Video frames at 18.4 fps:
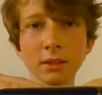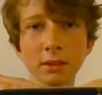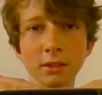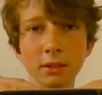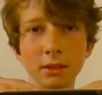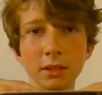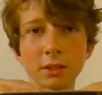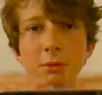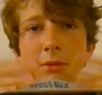
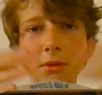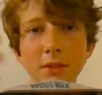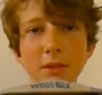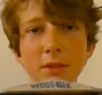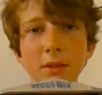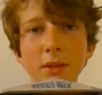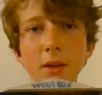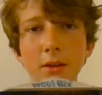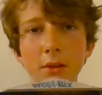This
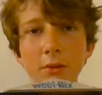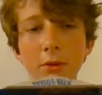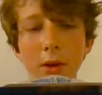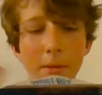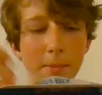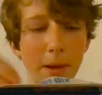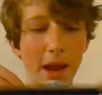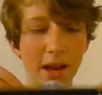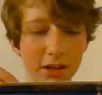was a
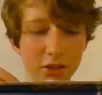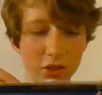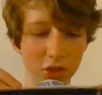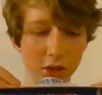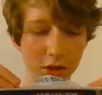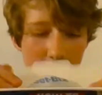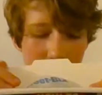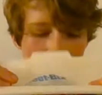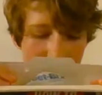great
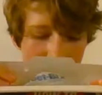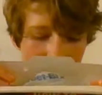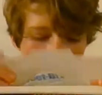packaging, honestly.